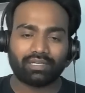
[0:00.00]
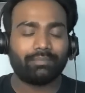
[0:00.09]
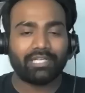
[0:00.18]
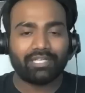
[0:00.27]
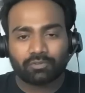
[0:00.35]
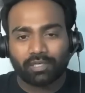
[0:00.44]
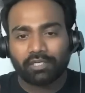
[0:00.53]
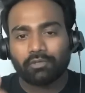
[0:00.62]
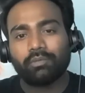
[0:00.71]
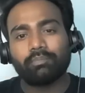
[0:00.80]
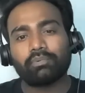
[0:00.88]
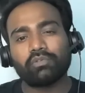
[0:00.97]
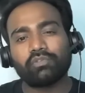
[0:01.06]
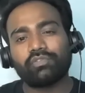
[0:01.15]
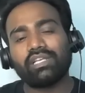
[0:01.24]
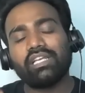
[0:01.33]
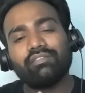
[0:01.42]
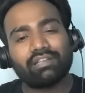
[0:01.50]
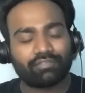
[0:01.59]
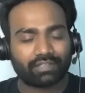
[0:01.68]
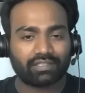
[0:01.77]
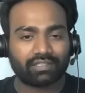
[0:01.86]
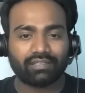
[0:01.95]
I mean, it's going to improve even
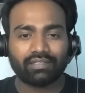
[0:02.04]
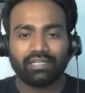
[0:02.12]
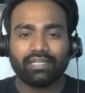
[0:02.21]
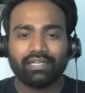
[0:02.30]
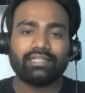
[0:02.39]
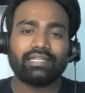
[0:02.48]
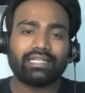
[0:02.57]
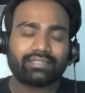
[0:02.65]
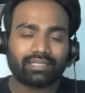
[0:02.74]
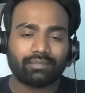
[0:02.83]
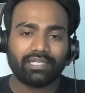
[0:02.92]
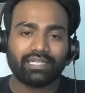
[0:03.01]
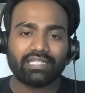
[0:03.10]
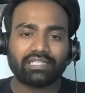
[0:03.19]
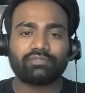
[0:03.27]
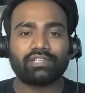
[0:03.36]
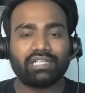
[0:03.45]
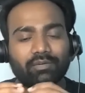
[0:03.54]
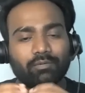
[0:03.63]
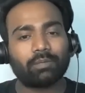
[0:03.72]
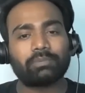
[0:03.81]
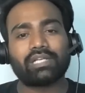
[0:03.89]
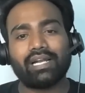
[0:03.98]
further in the next coming days for
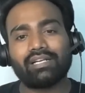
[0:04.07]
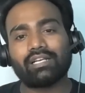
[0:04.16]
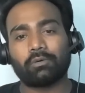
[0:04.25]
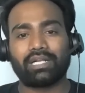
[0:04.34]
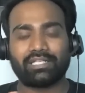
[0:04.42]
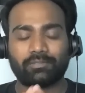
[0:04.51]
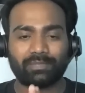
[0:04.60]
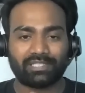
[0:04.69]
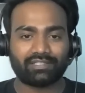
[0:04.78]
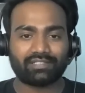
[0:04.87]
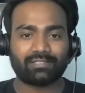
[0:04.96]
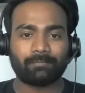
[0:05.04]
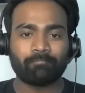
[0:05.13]
DevOps and cloud aspirants.